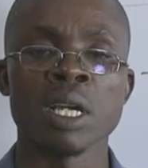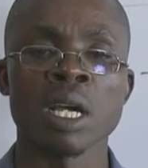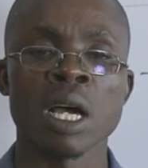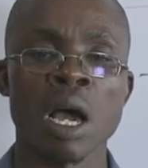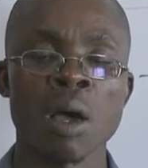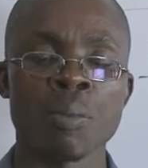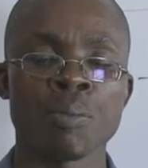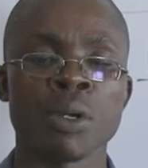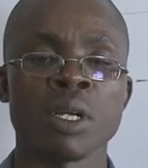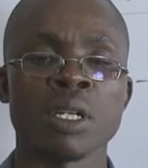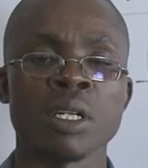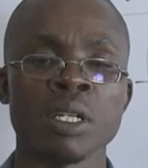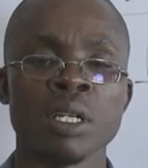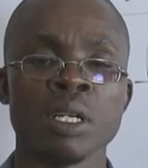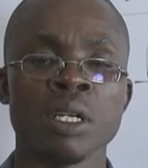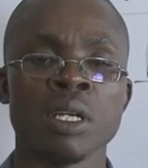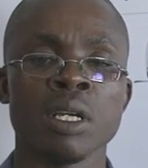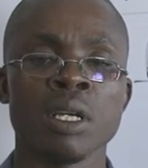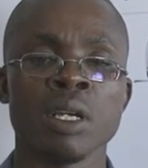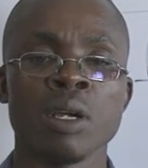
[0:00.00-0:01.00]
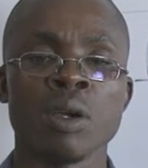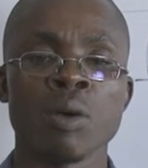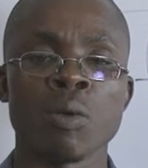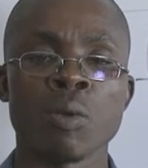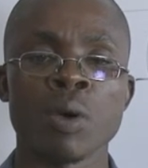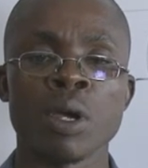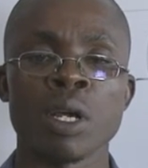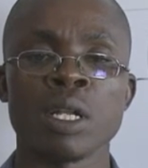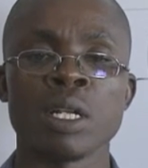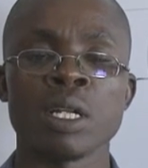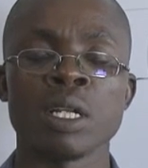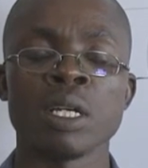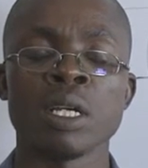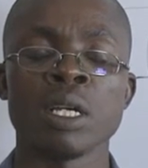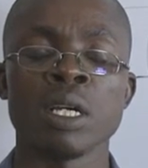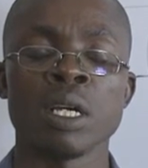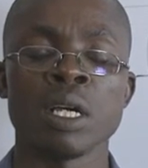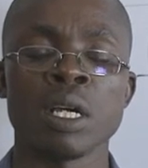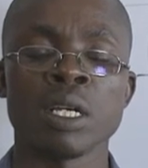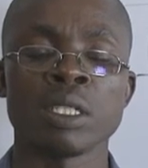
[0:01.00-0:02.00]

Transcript: happen when